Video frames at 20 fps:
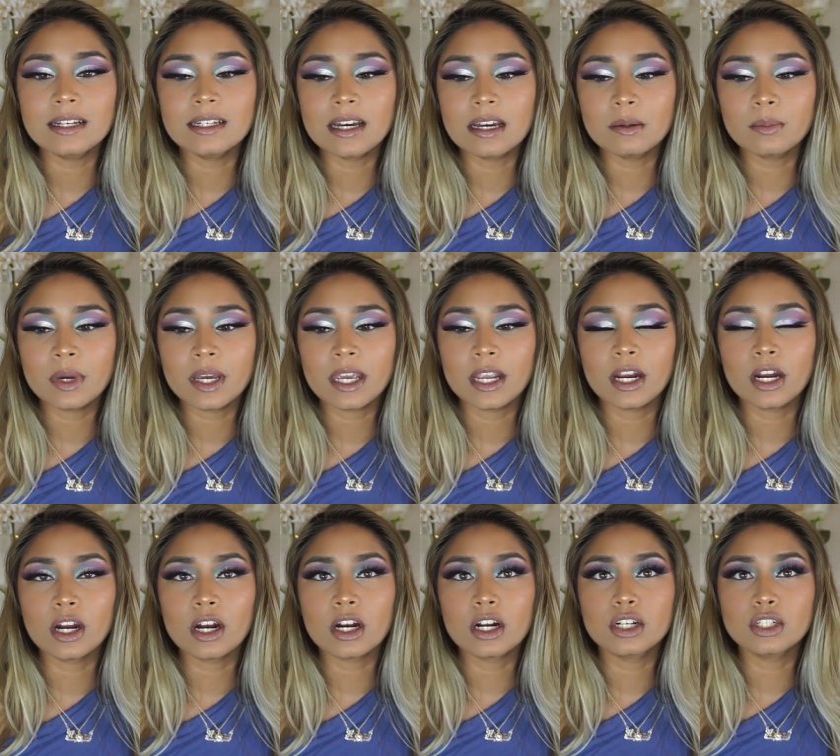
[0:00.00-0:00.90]
I dyed my
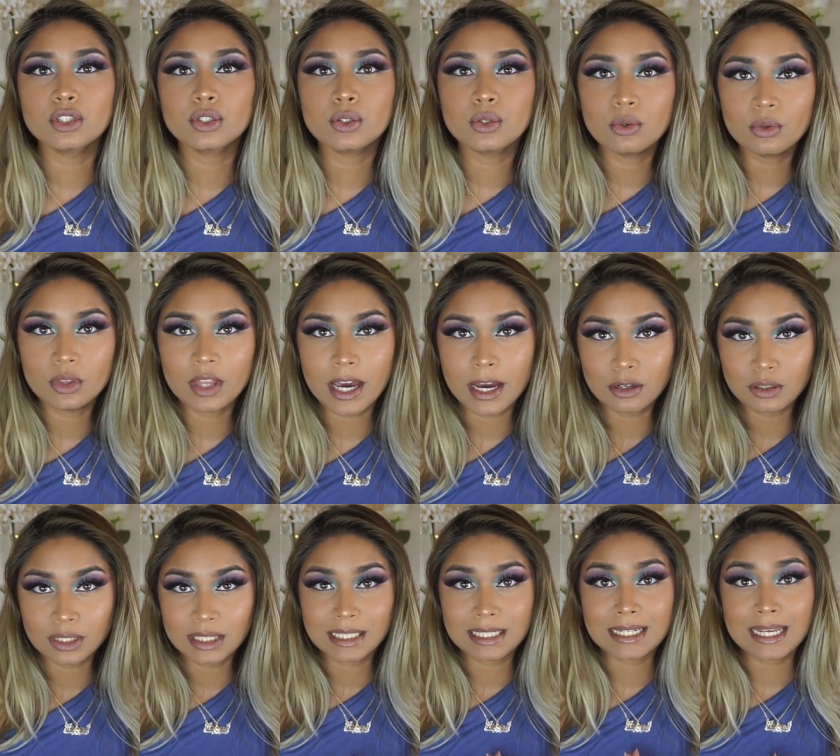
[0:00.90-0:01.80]
hair
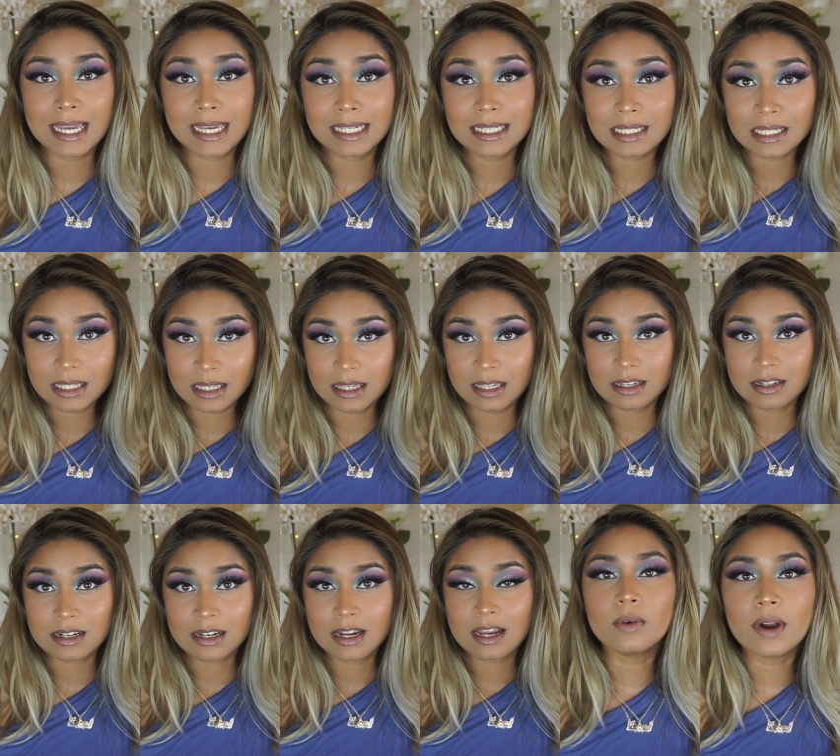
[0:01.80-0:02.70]

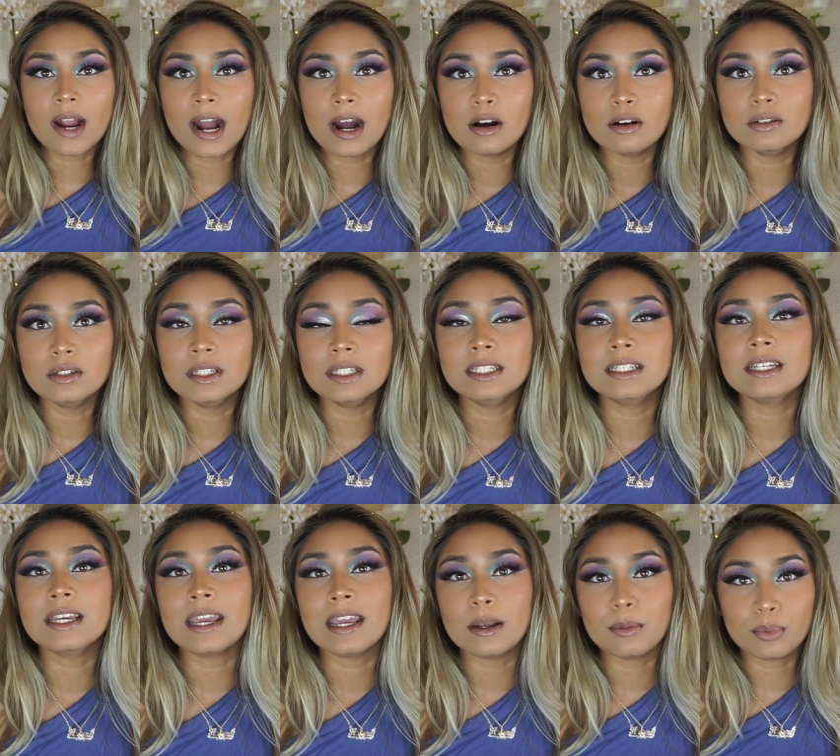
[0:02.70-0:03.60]
2018
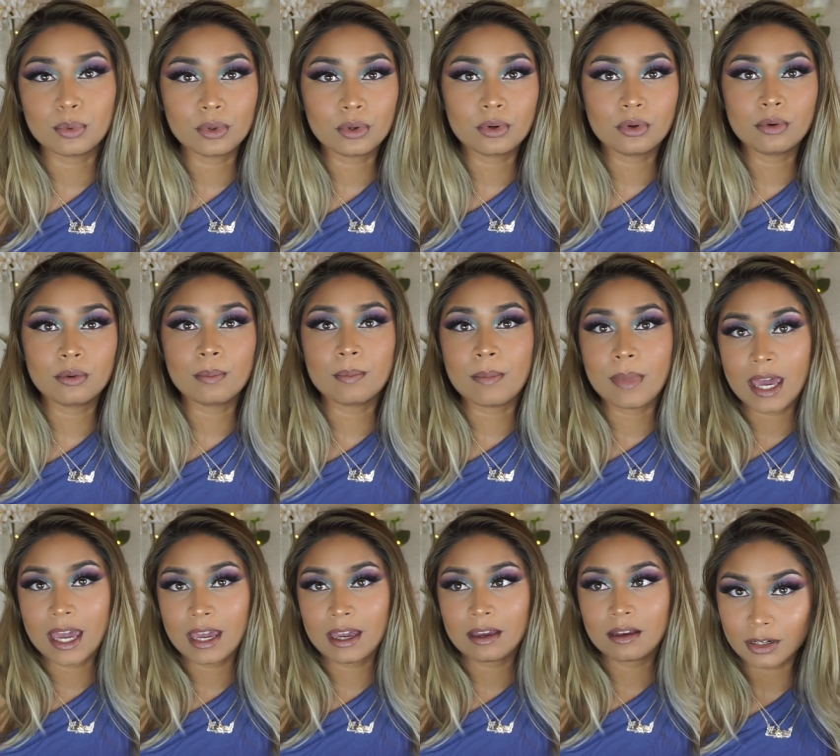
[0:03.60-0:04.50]
around April,
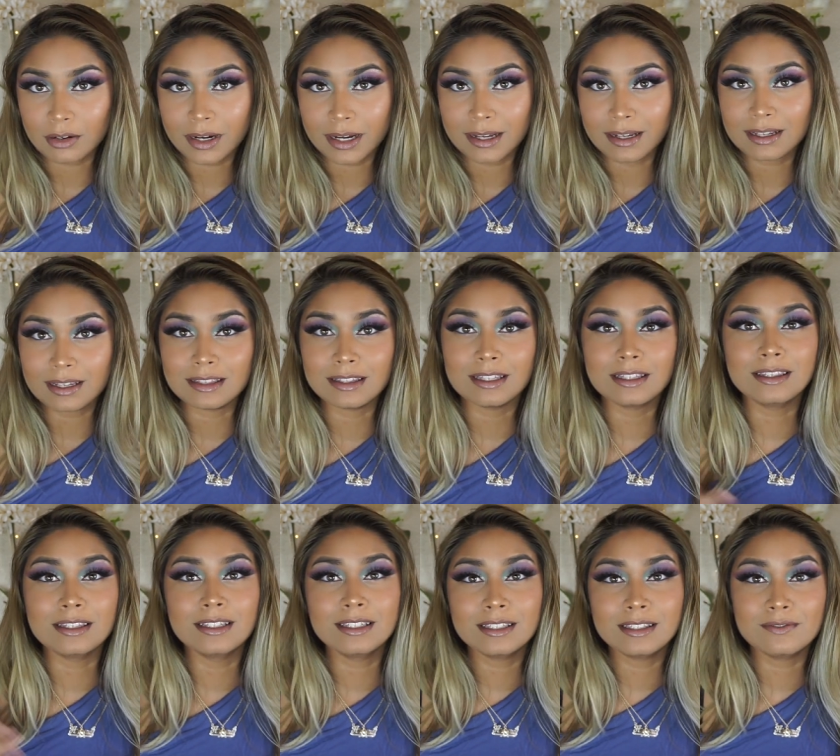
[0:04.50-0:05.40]
May, alright? And
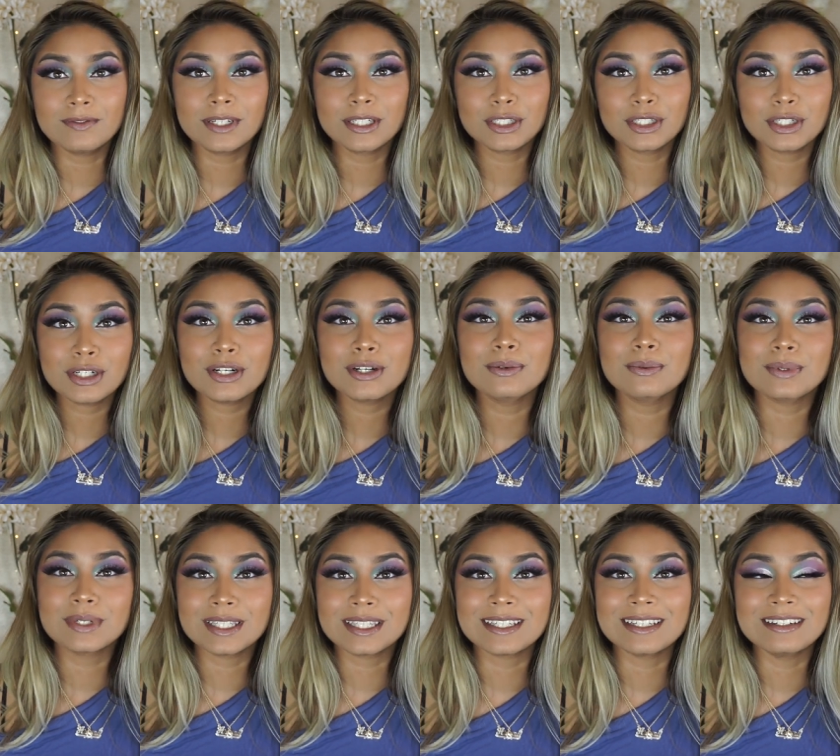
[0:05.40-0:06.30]
then this picture
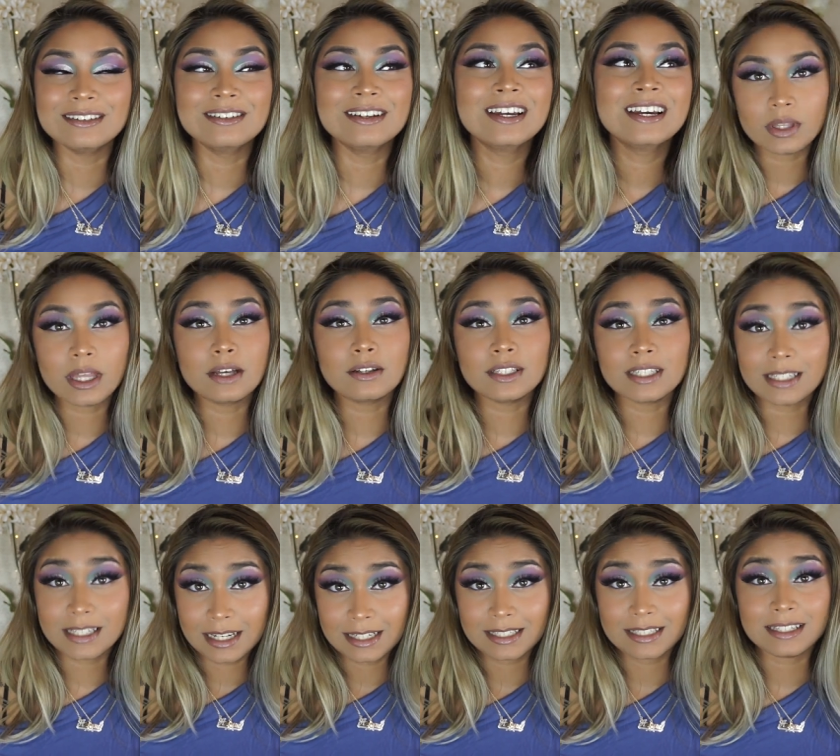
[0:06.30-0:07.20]
was in
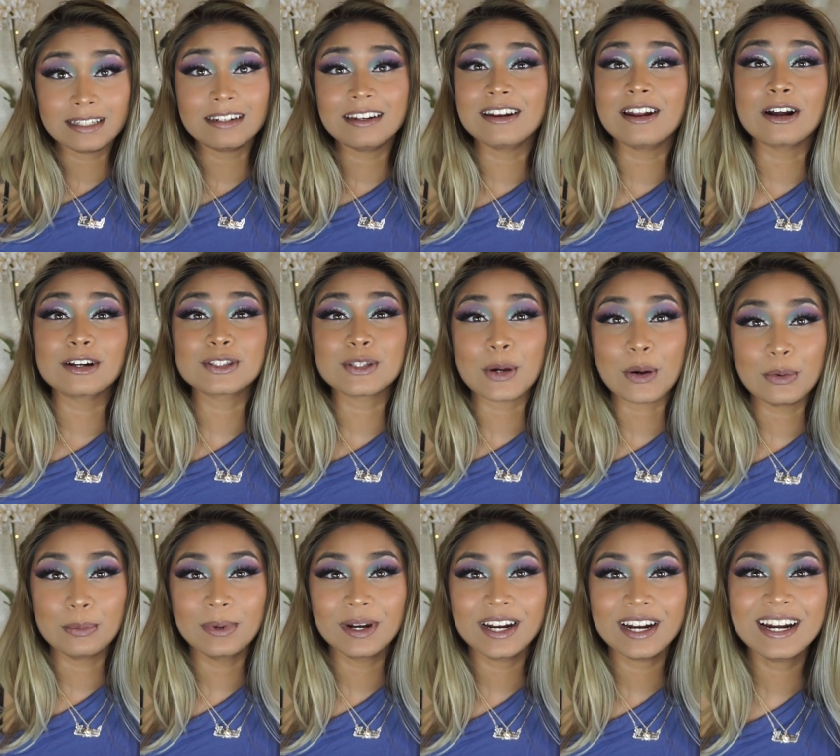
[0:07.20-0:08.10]
2019 in
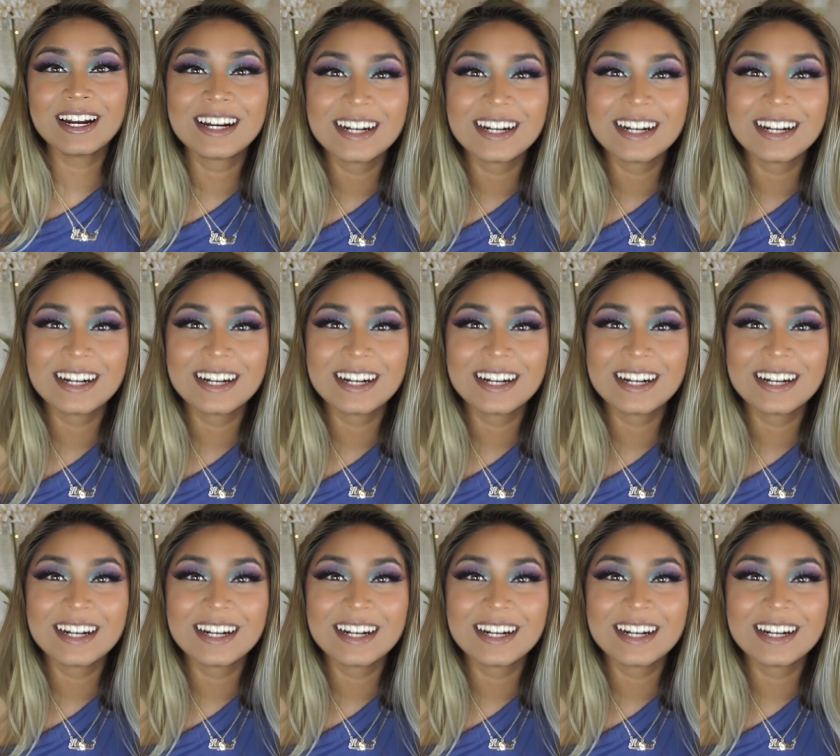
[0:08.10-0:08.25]
October.